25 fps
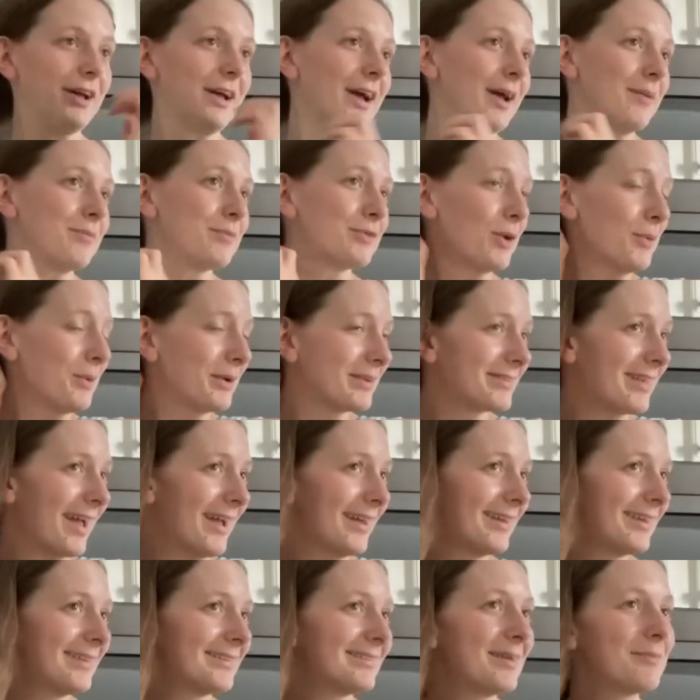I'm
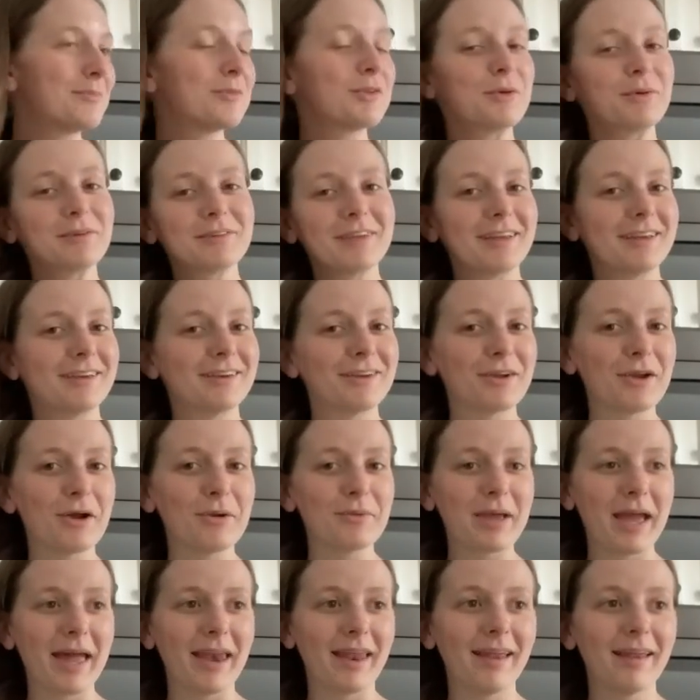so excited to go
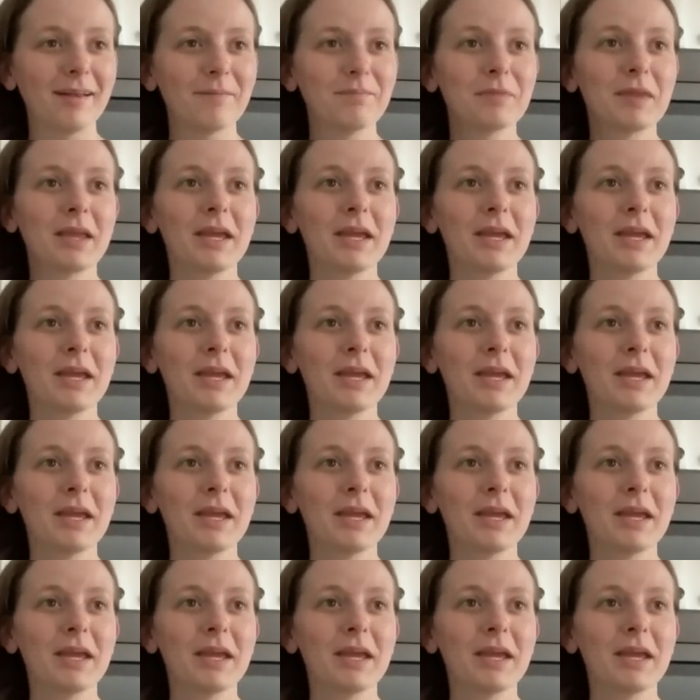get it.